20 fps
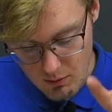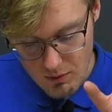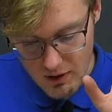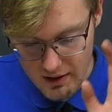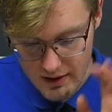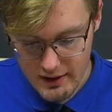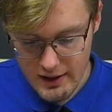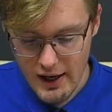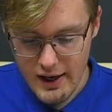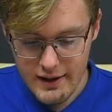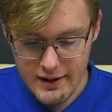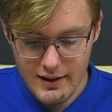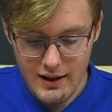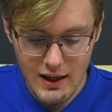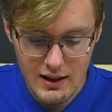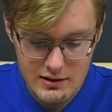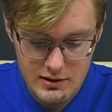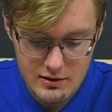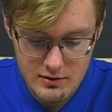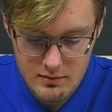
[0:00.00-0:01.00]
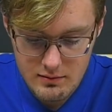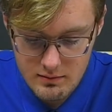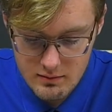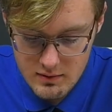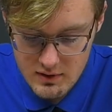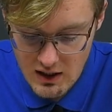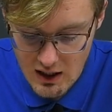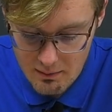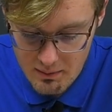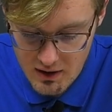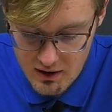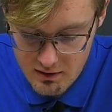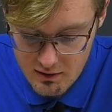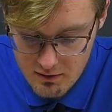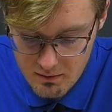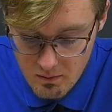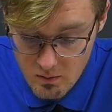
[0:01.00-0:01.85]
one I got copied.